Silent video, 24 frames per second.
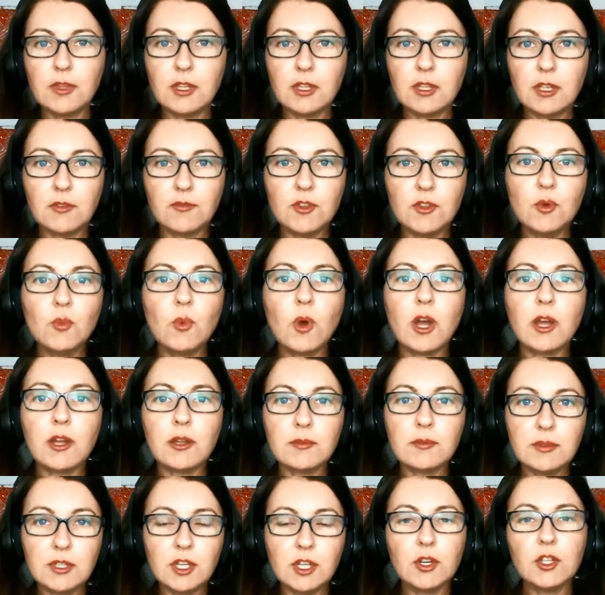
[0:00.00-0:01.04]
if you want,
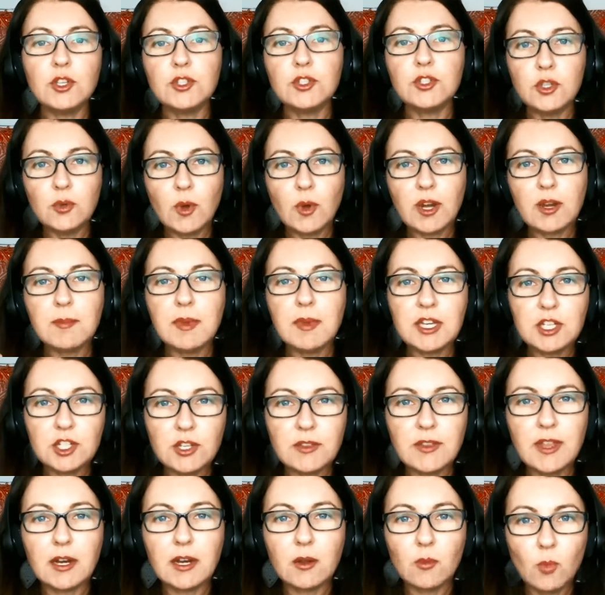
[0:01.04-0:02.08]
you do want to
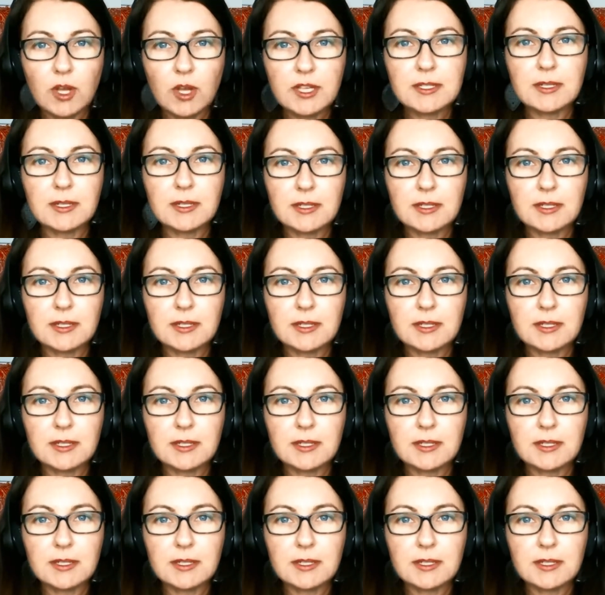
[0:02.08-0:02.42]
mention that it was an